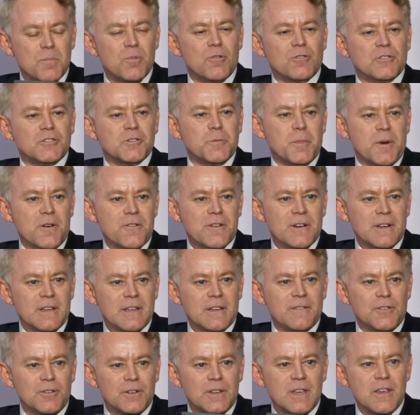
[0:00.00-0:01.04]
and
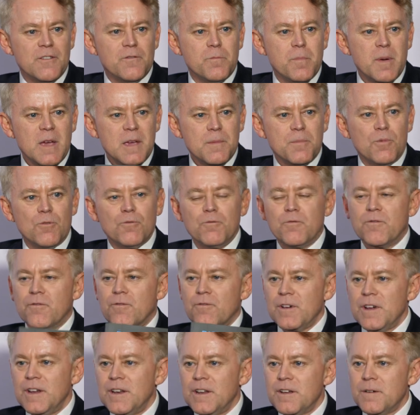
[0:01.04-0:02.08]
Prosperity. If you give people
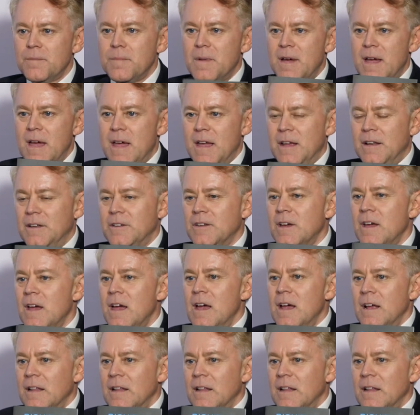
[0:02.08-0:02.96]
freedom and